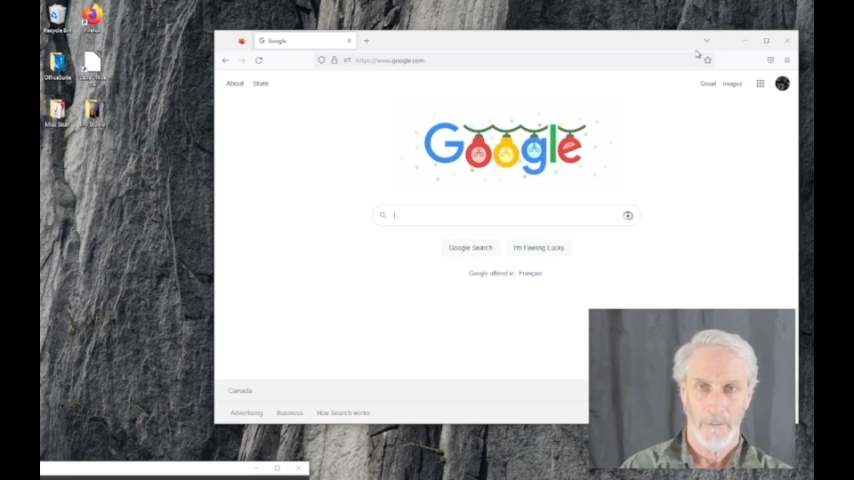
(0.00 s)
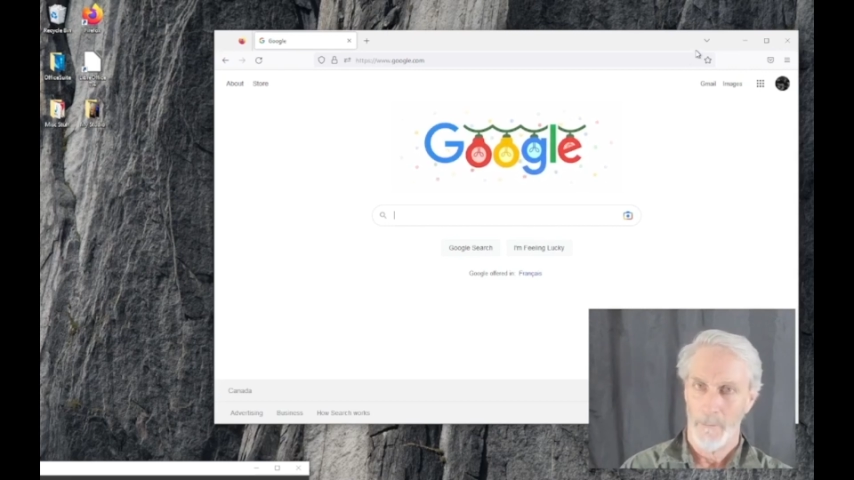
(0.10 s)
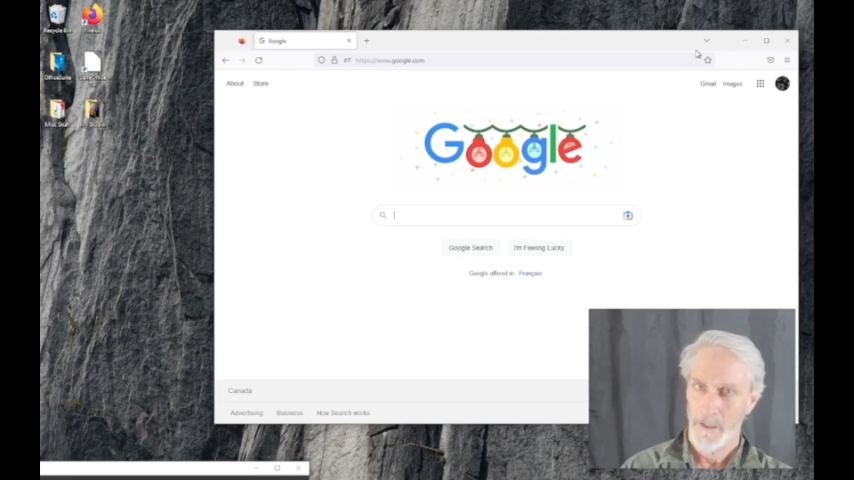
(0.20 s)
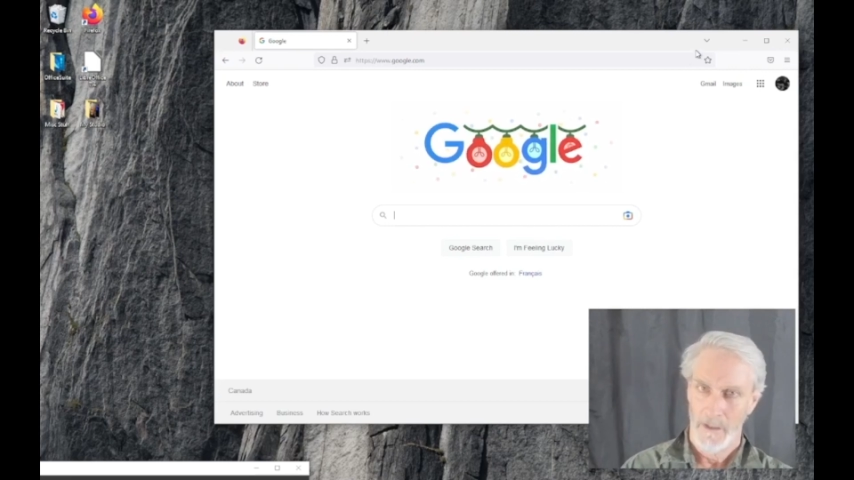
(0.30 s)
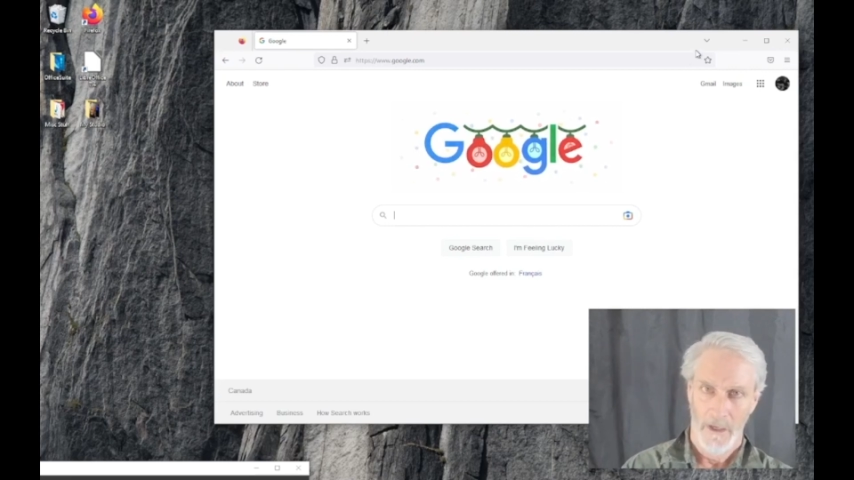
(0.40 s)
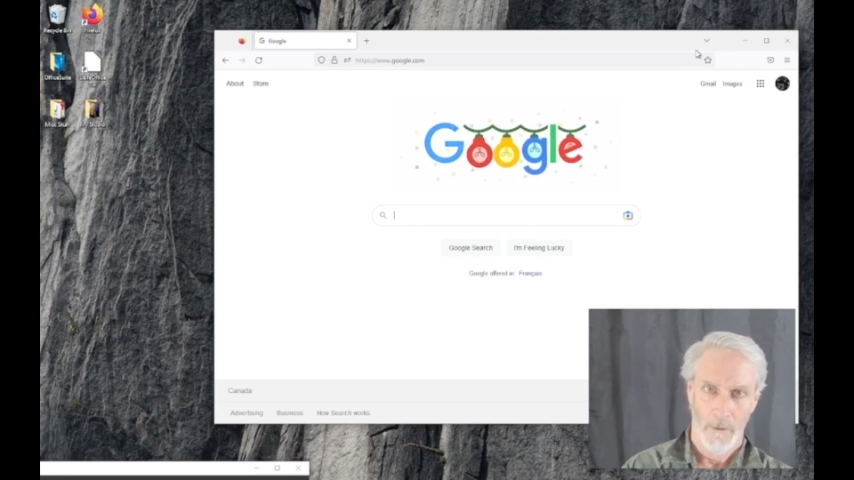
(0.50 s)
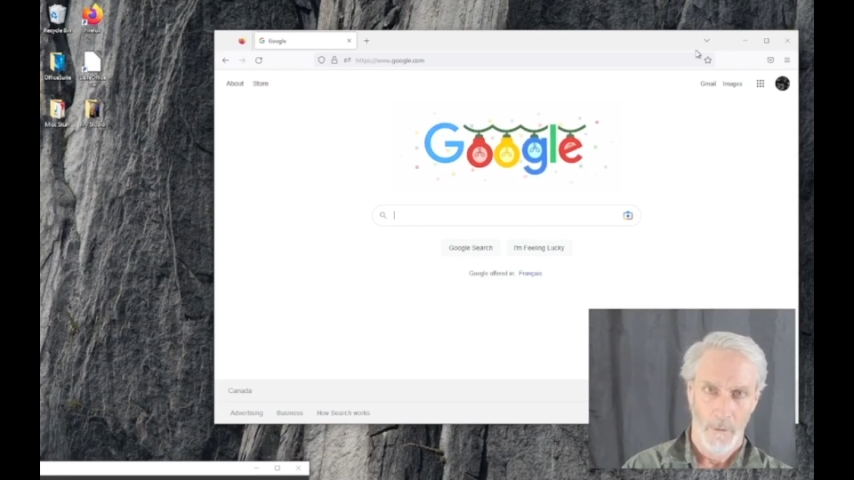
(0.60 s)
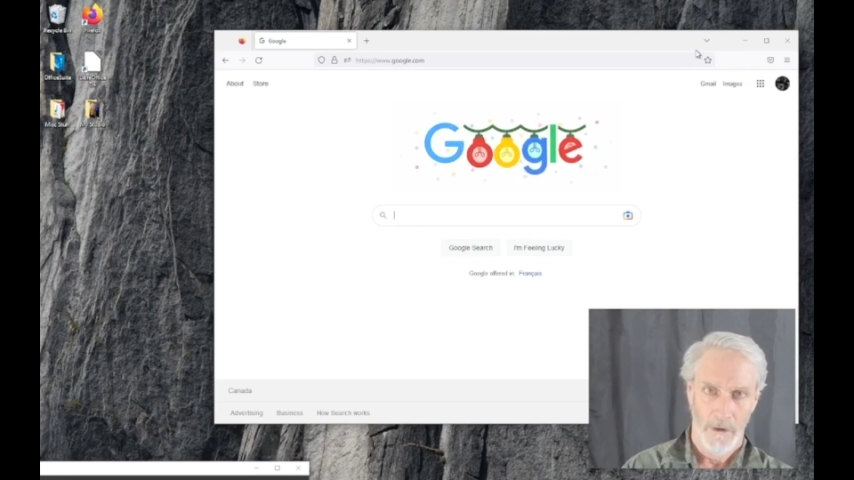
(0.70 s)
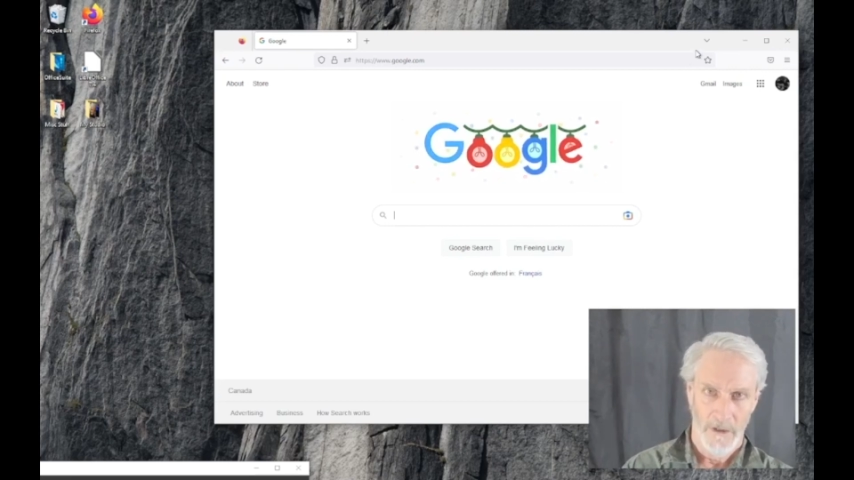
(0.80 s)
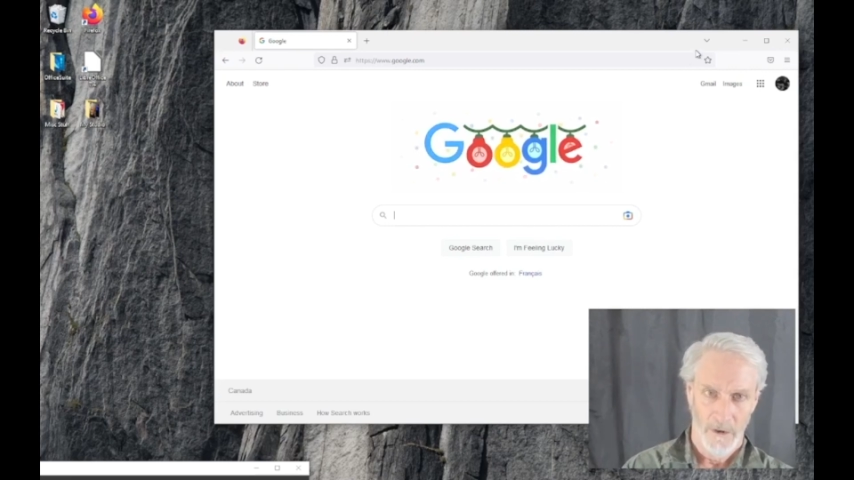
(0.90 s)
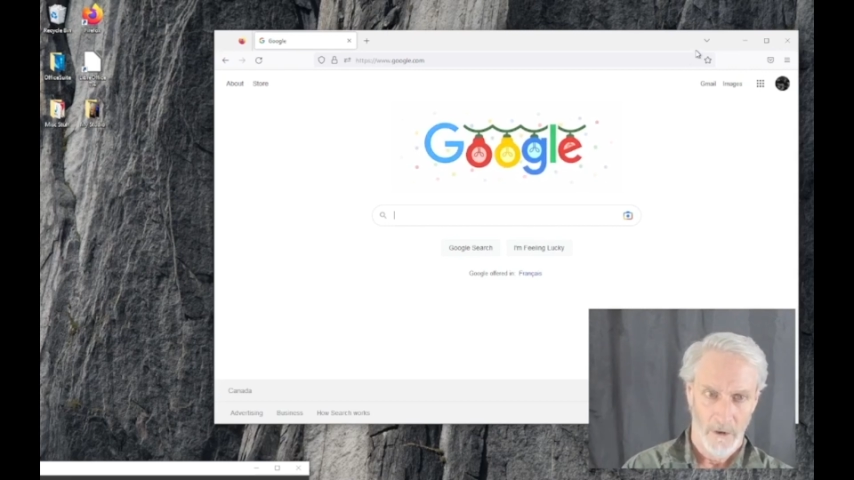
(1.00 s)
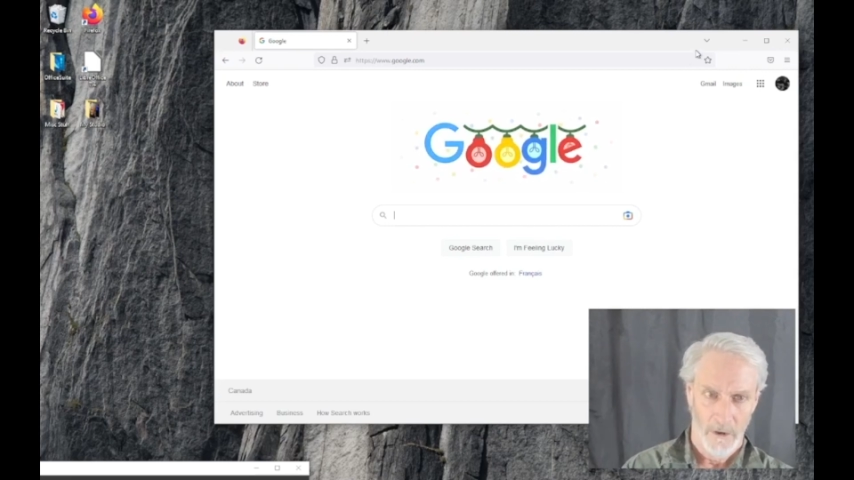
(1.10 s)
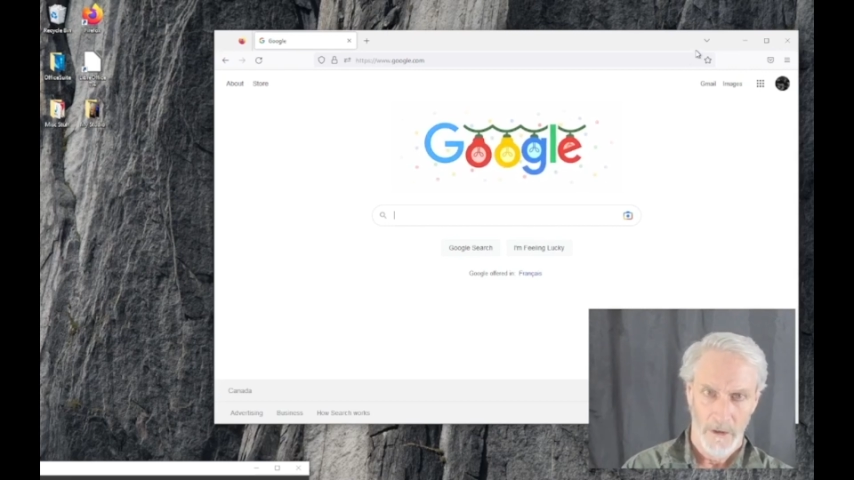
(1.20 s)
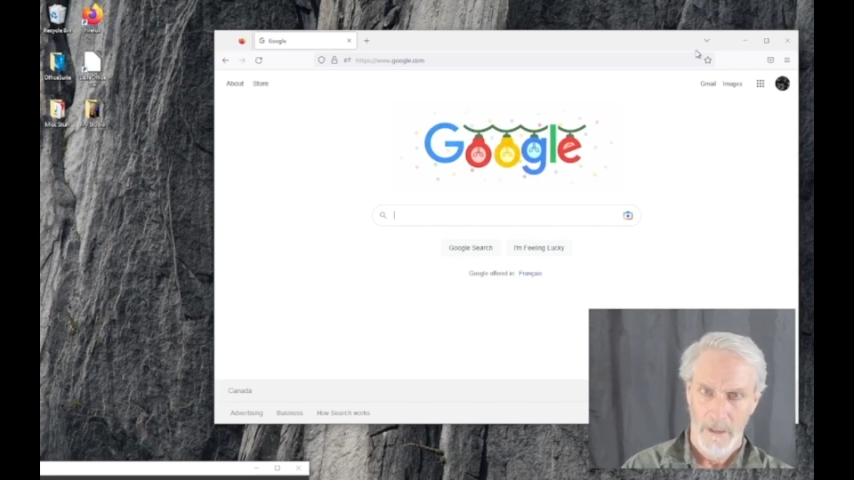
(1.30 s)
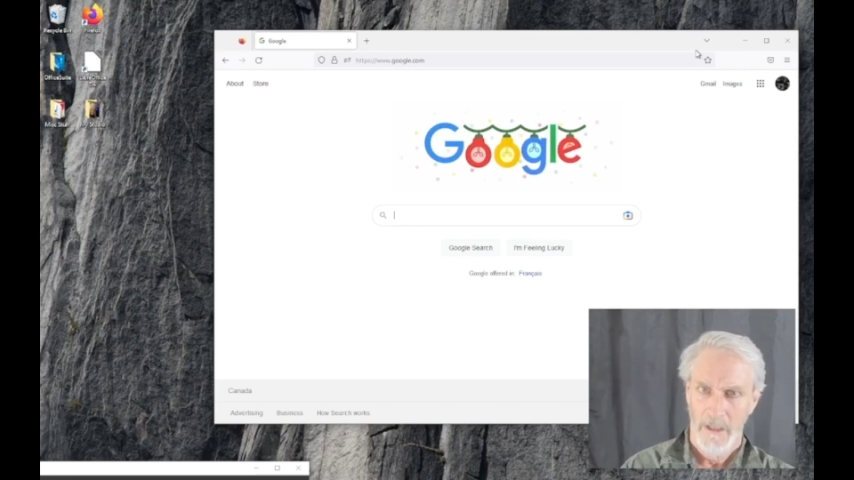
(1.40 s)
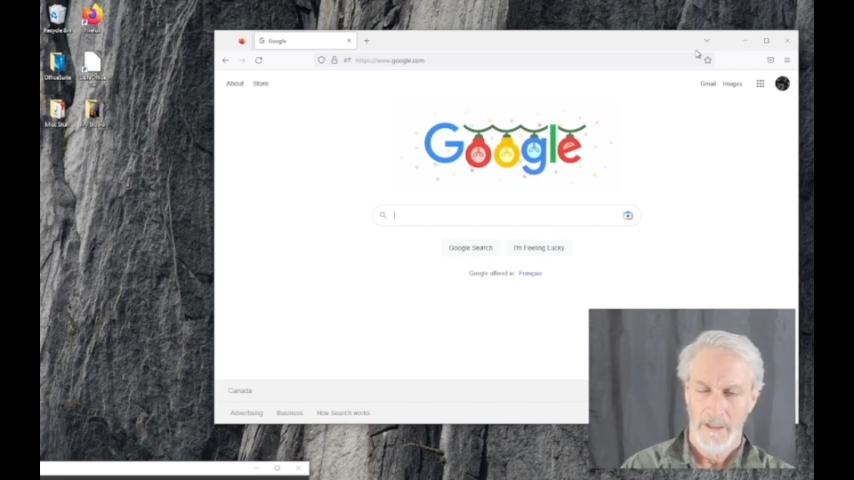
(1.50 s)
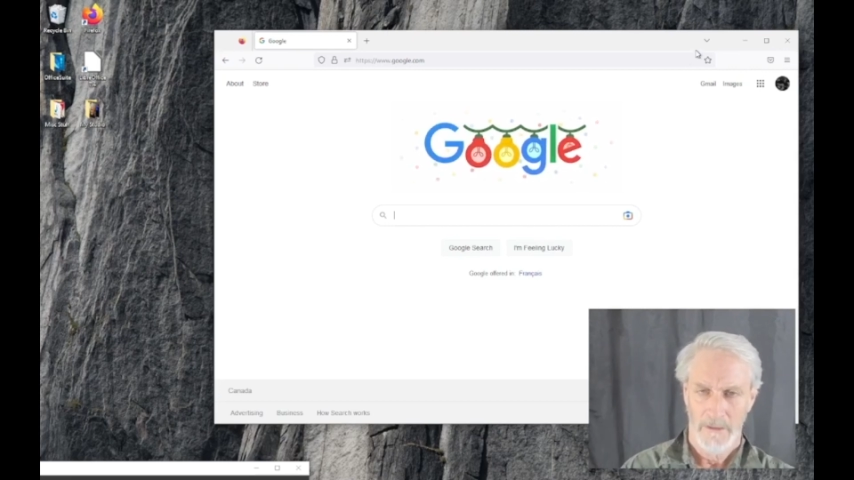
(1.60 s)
It might not work at all.